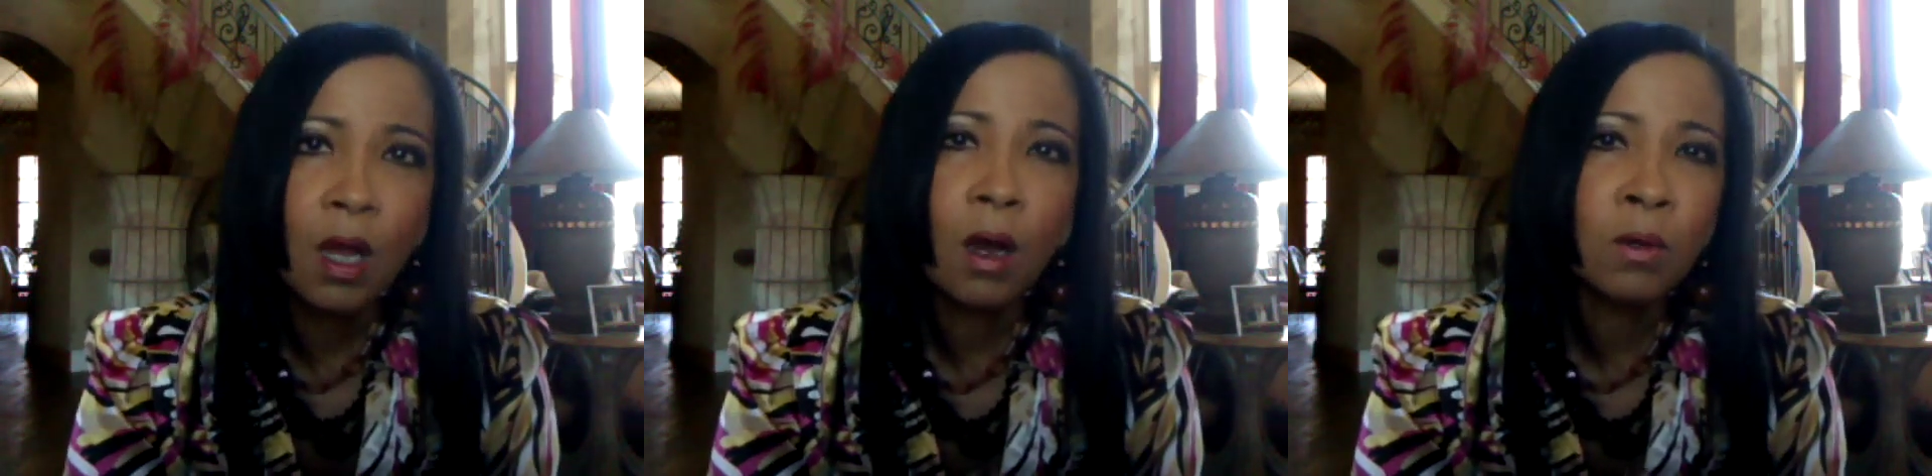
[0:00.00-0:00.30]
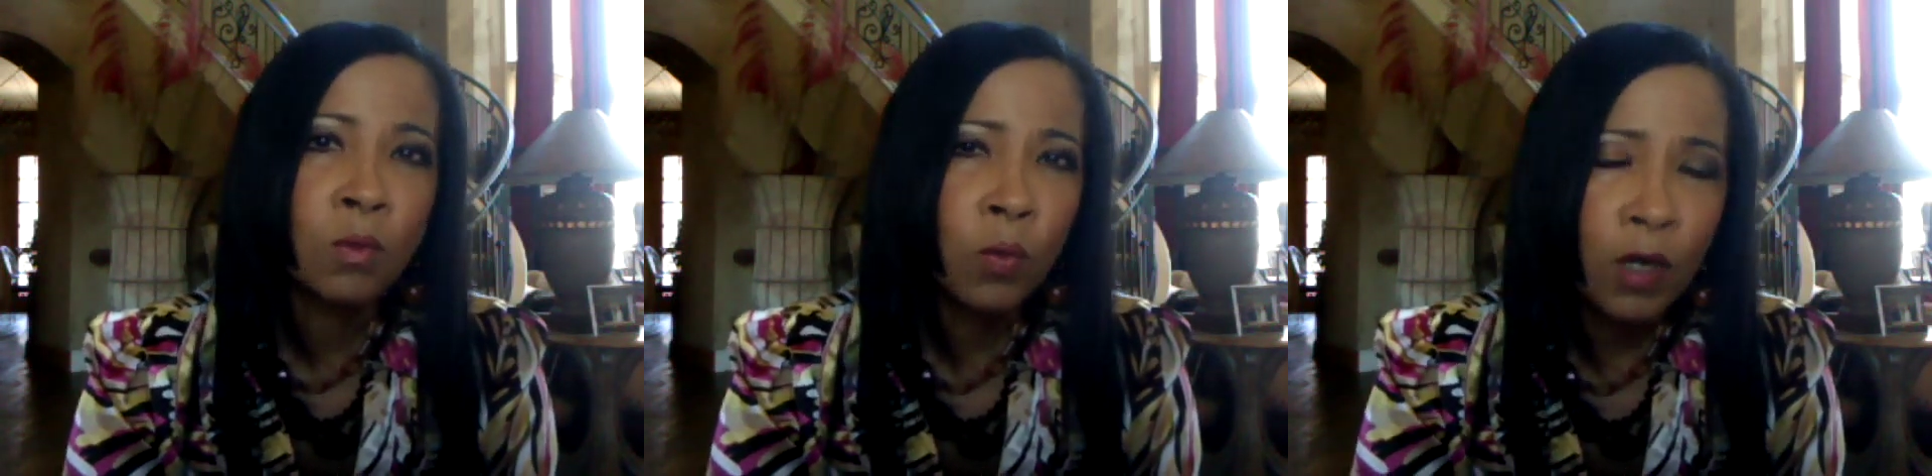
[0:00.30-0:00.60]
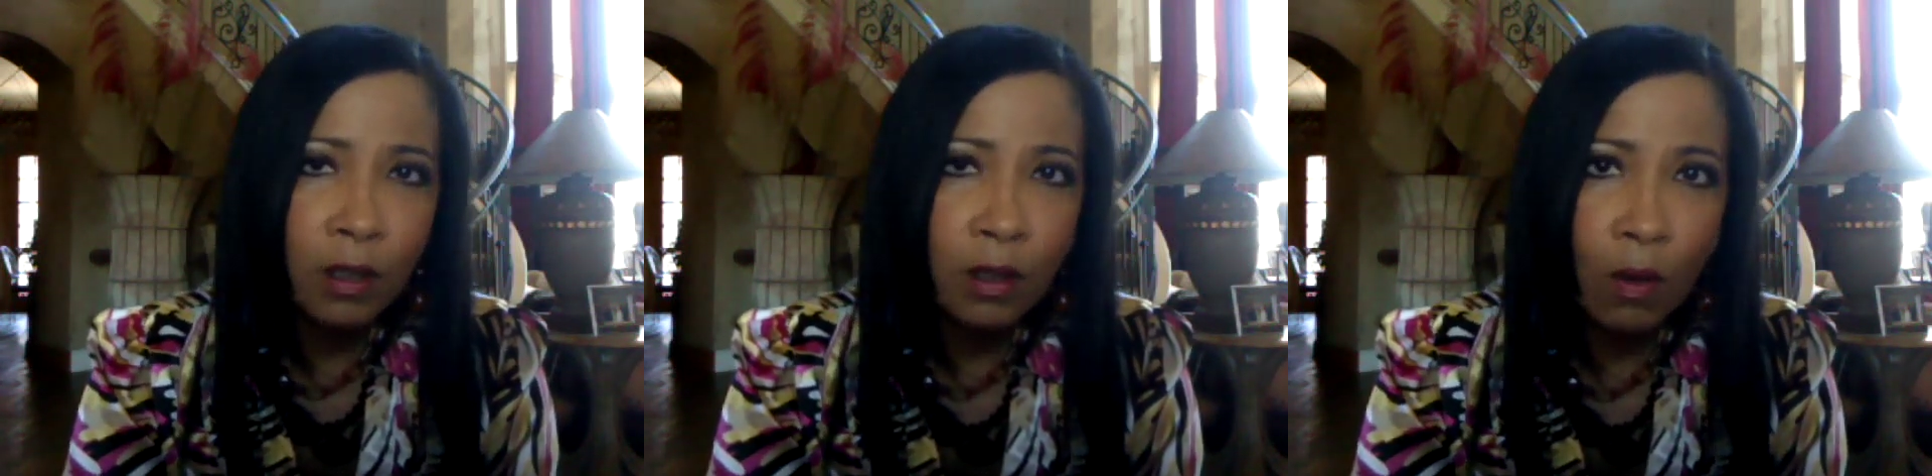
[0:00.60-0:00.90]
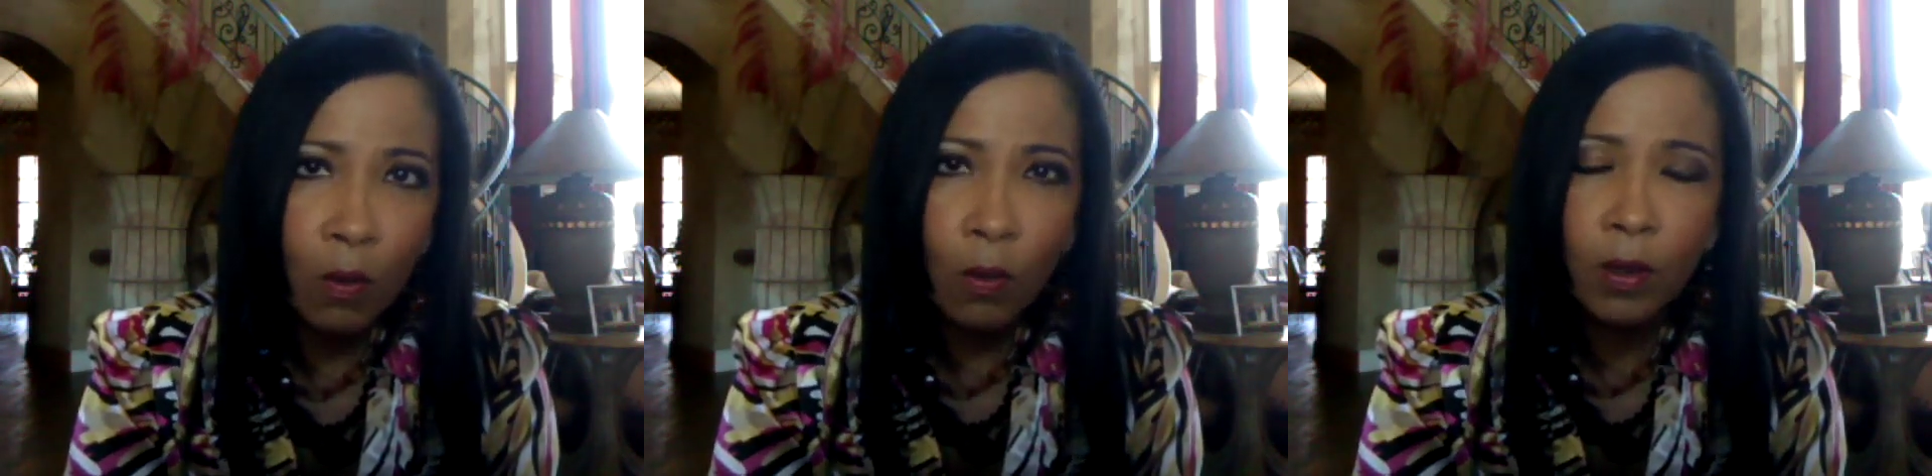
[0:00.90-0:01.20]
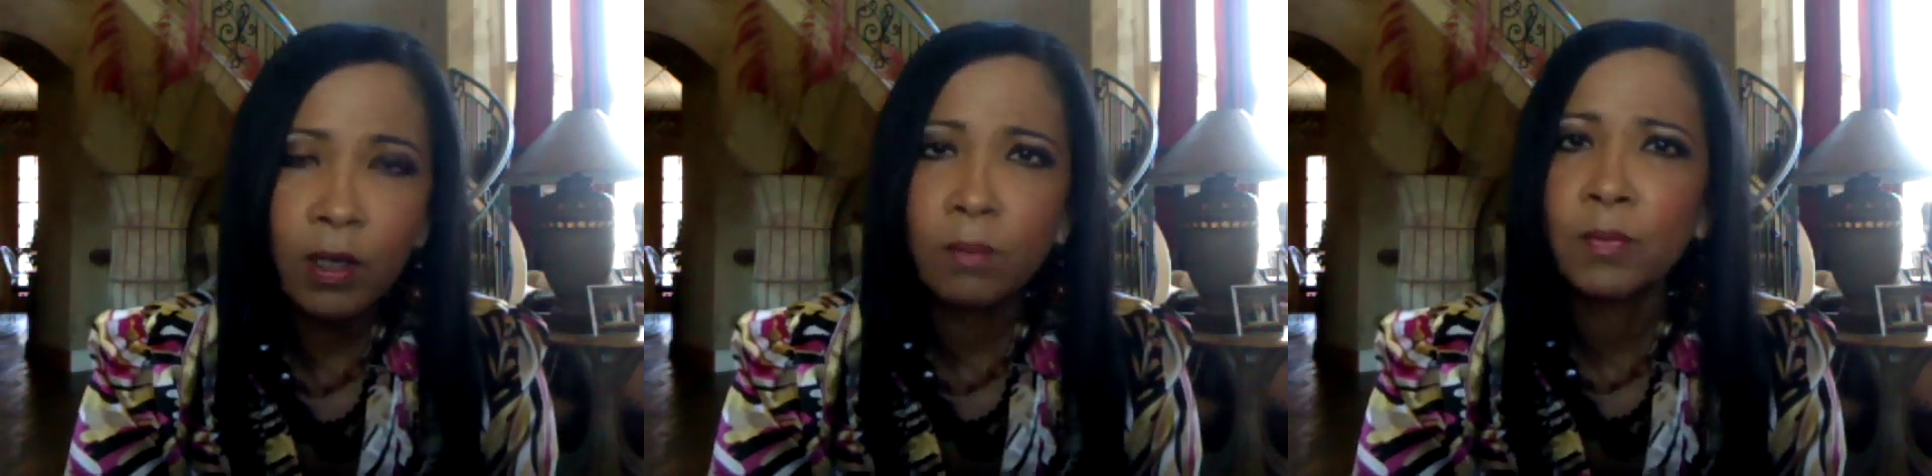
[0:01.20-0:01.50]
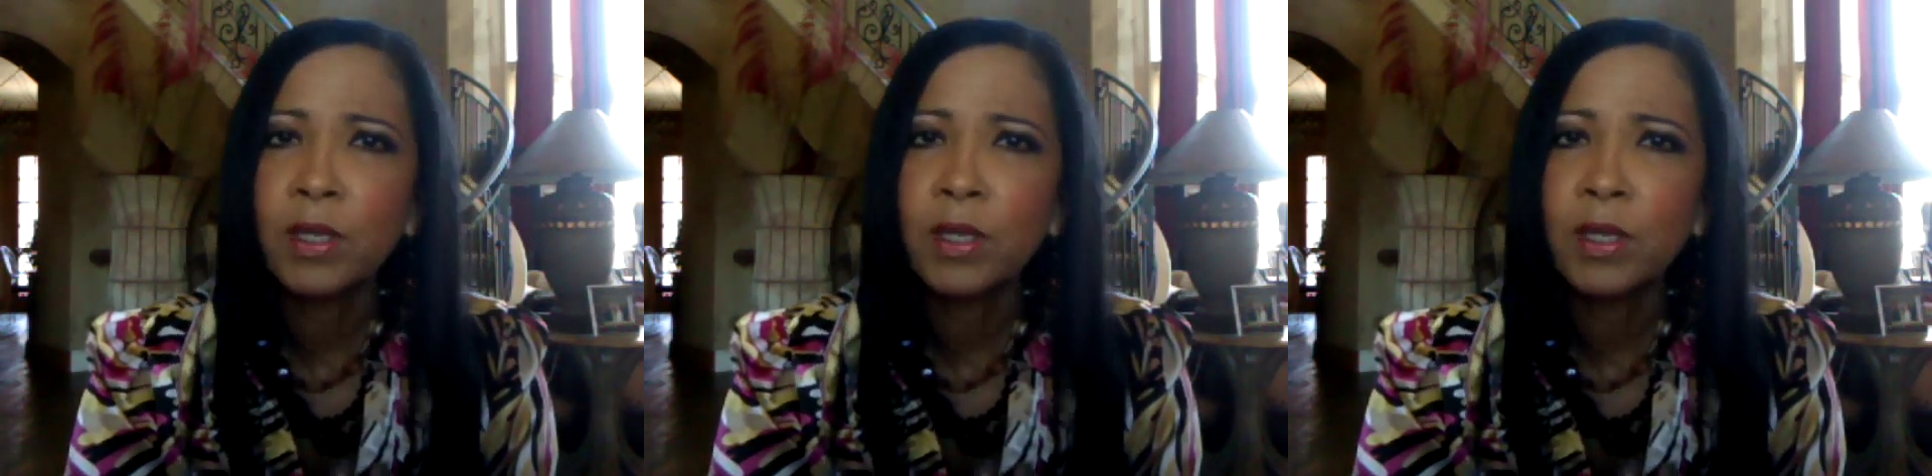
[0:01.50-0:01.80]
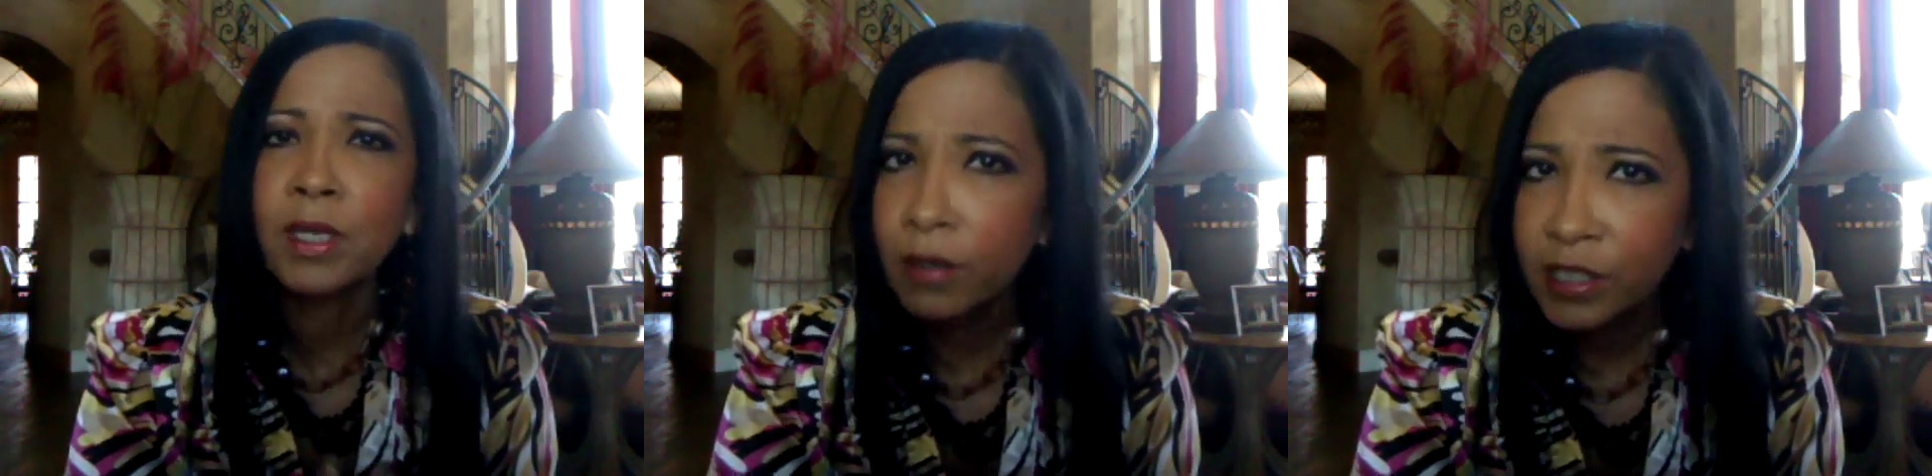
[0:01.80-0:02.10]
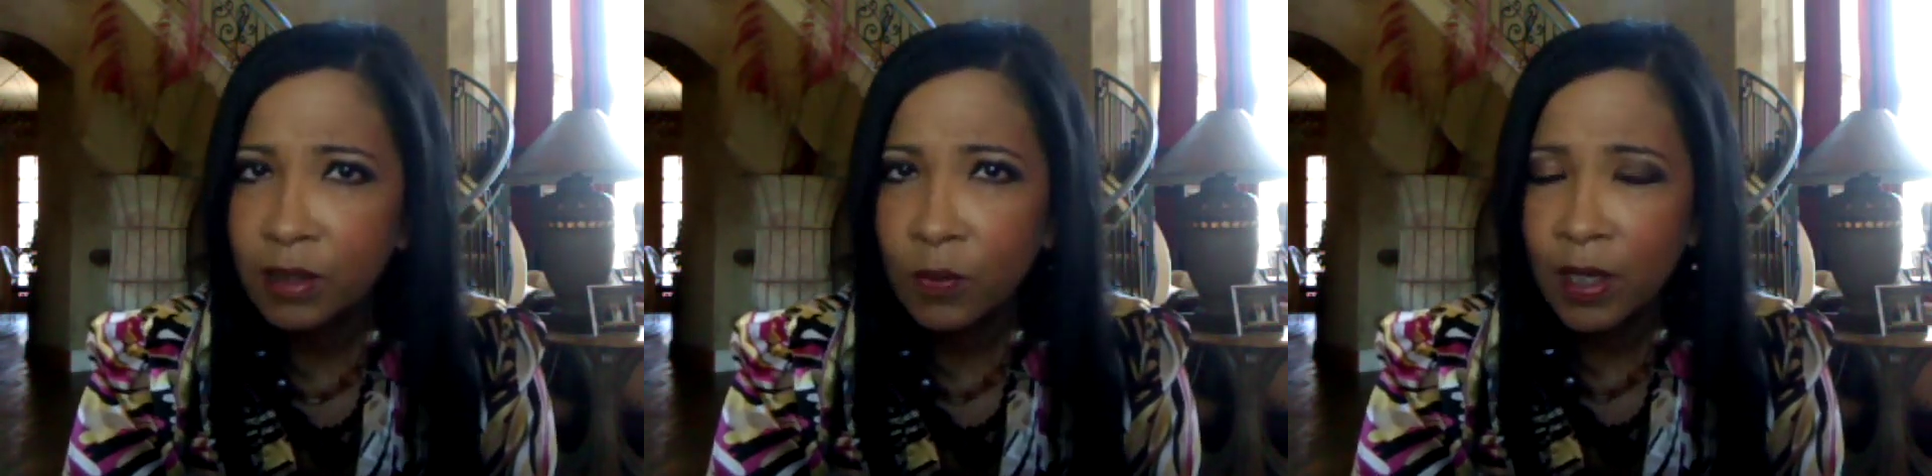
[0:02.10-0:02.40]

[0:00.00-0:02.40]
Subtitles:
on one accord, encouraging